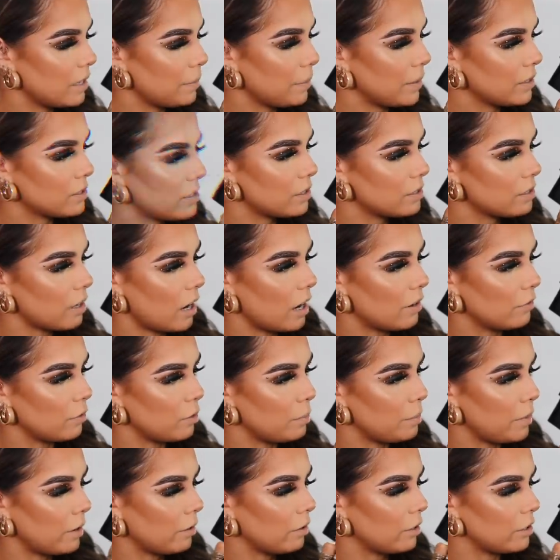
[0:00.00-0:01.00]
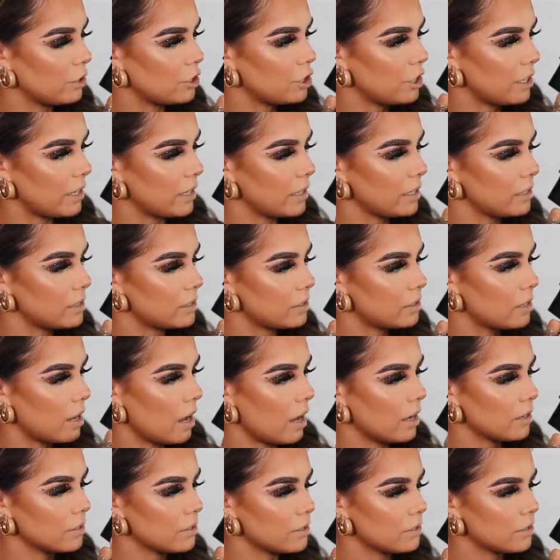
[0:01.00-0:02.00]
Dip into Diet Root Beer and Cheese
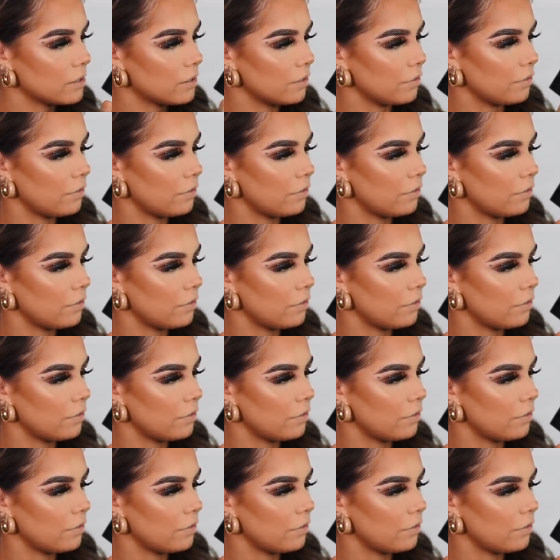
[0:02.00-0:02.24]
Dust